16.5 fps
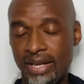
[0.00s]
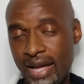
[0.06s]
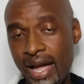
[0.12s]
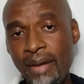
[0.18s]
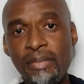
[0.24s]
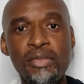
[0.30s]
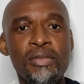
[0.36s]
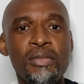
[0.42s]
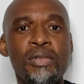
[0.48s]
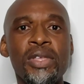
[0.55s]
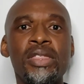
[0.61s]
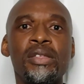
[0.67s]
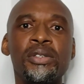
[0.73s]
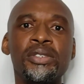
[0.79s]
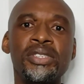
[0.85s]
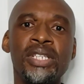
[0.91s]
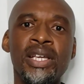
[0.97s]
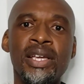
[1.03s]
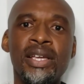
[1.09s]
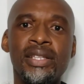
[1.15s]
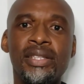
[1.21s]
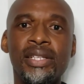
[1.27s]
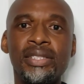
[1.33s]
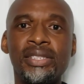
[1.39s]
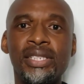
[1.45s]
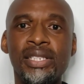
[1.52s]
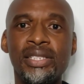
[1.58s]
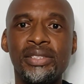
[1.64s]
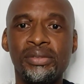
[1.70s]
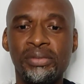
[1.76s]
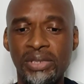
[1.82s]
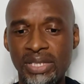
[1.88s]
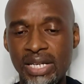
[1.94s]
Come with those
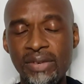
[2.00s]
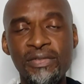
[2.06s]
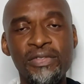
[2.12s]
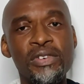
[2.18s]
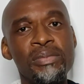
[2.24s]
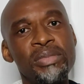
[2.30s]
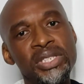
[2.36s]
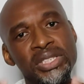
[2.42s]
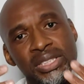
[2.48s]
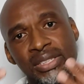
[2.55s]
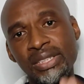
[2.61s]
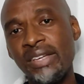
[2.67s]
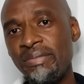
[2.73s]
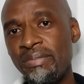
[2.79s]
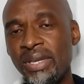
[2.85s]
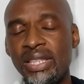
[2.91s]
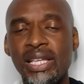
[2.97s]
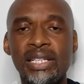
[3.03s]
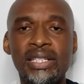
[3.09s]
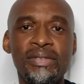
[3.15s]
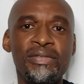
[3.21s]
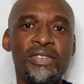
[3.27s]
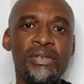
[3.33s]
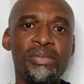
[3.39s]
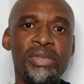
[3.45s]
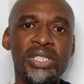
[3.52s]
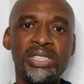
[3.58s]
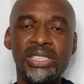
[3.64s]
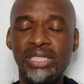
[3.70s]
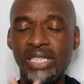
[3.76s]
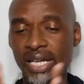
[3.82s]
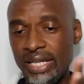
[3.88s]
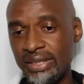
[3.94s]
details with that information. Give me that
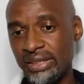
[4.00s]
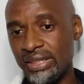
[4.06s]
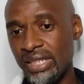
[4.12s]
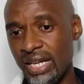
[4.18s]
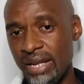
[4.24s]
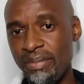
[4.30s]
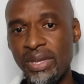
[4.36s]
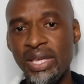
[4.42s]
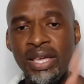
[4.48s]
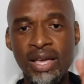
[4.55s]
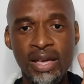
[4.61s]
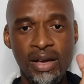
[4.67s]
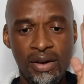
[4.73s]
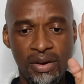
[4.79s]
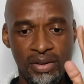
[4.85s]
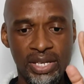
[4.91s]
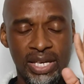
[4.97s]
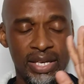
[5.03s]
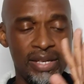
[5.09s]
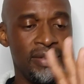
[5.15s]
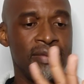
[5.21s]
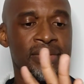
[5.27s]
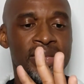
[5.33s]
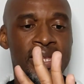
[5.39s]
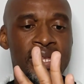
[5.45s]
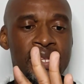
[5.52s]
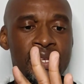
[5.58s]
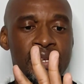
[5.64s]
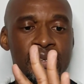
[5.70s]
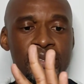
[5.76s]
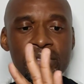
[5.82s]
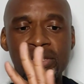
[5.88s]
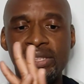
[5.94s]
information and tell me, okay,
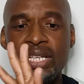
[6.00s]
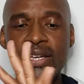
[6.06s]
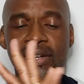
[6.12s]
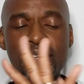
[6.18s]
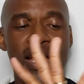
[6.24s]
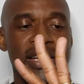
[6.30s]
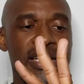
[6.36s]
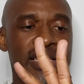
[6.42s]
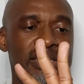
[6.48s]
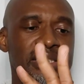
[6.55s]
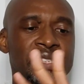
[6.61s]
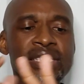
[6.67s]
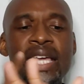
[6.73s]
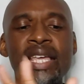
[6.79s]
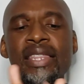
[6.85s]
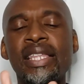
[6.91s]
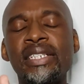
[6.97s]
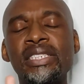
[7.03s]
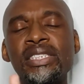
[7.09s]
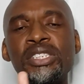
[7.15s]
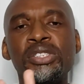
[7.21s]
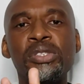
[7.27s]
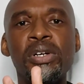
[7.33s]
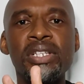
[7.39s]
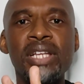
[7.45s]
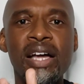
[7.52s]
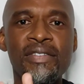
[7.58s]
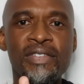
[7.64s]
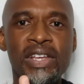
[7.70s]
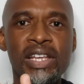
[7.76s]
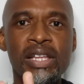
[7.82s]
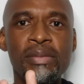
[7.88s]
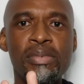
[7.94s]
you say Rayners say that is not
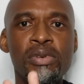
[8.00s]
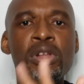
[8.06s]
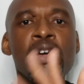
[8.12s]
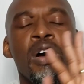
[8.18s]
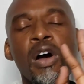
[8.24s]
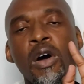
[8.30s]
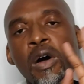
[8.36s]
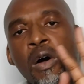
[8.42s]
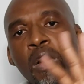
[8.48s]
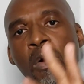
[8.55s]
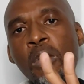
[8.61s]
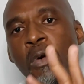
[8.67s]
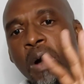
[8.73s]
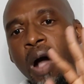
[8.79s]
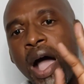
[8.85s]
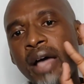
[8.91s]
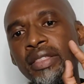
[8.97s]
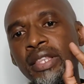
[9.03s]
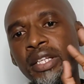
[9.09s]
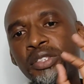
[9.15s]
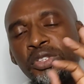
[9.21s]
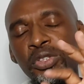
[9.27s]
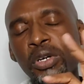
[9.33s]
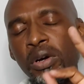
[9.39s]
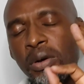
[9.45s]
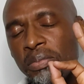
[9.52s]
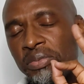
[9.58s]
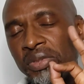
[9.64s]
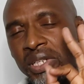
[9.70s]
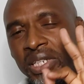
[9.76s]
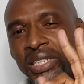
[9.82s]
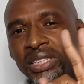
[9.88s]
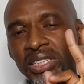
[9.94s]
available. Who are the
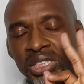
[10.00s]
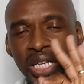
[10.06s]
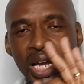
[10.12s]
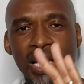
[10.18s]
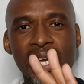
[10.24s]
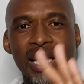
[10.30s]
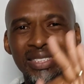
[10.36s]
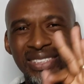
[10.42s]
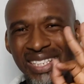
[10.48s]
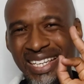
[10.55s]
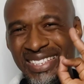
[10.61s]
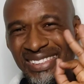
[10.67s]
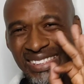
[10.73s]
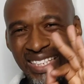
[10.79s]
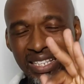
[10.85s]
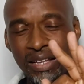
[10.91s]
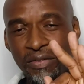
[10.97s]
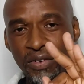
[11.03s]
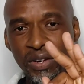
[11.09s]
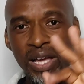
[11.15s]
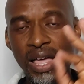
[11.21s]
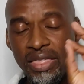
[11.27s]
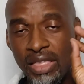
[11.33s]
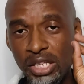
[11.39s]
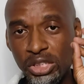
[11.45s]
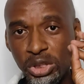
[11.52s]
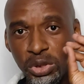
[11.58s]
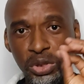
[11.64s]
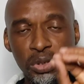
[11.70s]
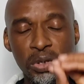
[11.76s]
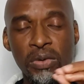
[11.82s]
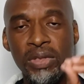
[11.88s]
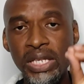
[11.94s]
top three strikers in South Africa that
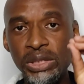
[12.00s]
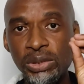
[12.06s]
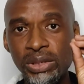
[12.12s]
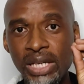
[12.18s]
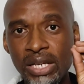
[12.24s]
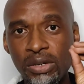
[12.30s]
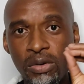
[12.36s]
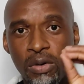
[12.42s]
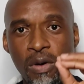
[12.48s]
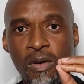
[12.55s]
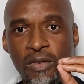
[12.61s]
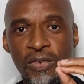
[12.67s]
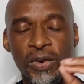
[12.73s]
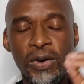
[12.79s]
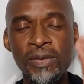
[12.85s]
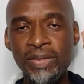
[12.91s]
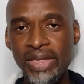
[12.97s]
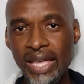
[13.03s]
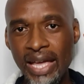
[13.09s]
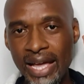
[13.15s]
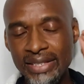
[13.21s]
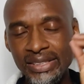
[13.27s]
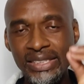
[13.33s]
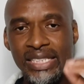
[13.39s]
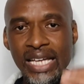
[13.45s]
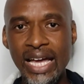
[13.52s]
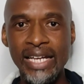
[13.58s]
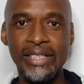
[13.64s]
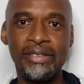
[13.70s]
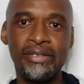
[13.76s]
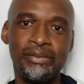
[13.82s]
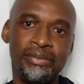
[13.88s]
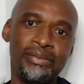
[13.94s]
you know that you can go for and
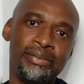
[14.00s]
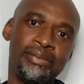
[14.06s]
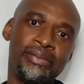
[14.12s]
sign?